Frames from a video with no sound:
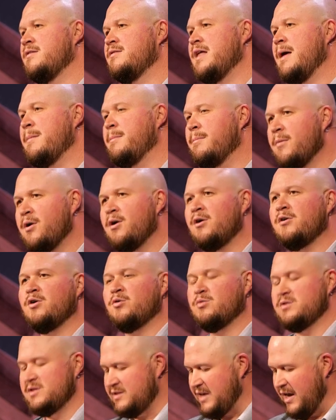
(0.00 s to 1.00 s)
that
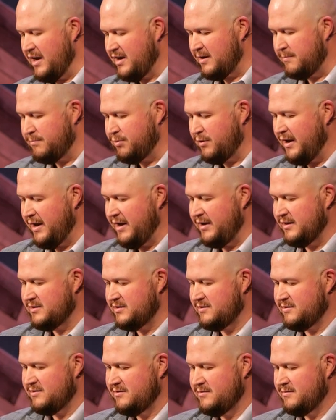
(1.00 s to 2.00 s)
murder was taking
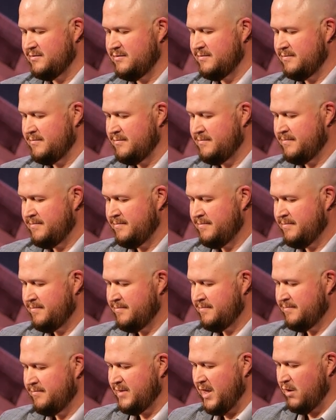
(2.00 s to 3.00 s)
place.
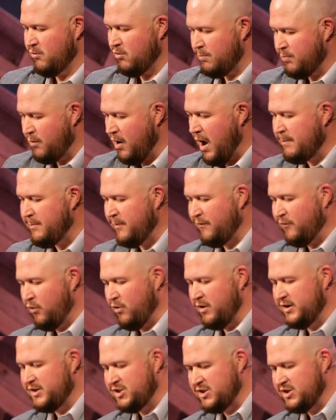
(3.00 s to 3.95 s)
They were brought before a